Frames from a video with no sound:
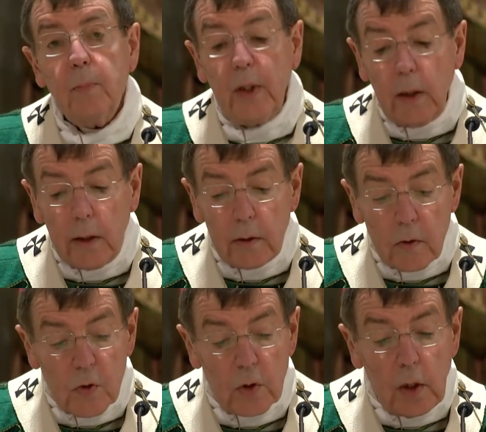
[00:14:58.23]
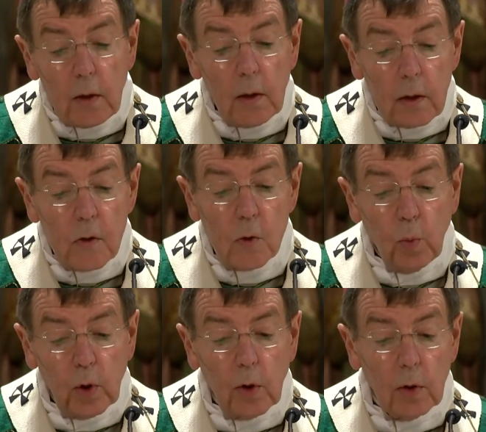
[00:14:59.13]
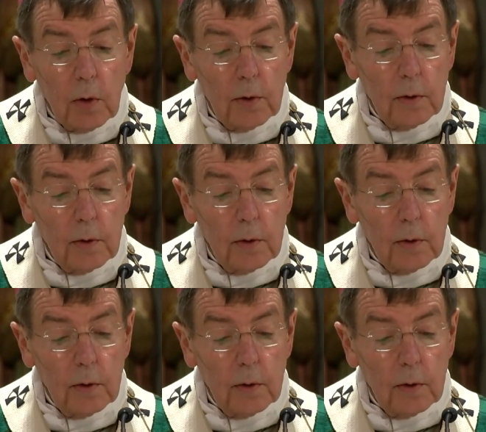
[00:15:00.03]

begins in this world